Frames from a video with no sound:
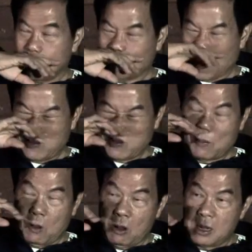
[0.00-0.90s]
Now the
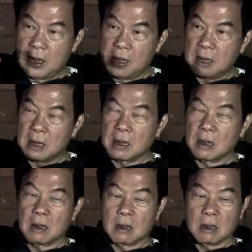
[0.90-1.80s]
body
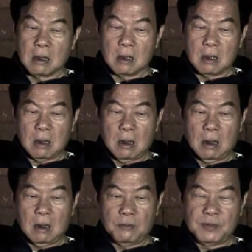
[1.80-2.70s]

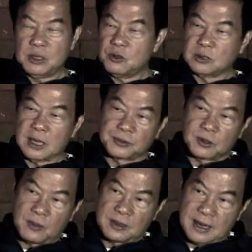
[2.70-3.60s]
been used up
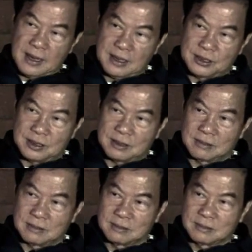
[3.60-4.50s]
so much energy.
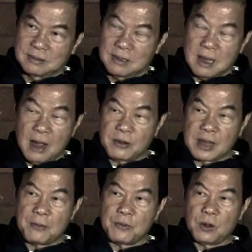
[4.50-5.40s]
Every
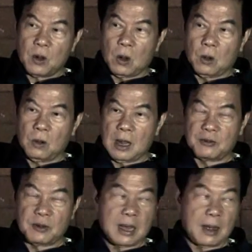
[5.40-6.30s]
time you go
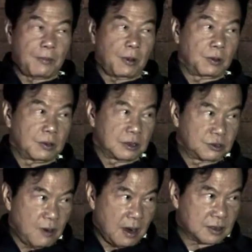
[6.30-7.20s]
and you double the
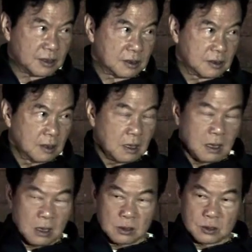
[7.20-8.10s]
drugs,
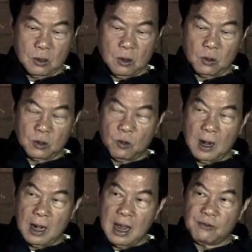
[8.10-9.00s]
so go to
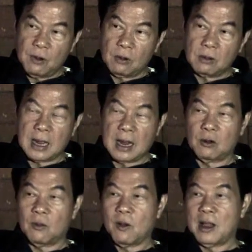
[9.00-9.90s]
one level, there's
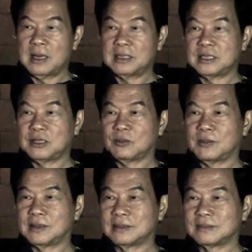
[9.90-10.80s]
no more energy to burn.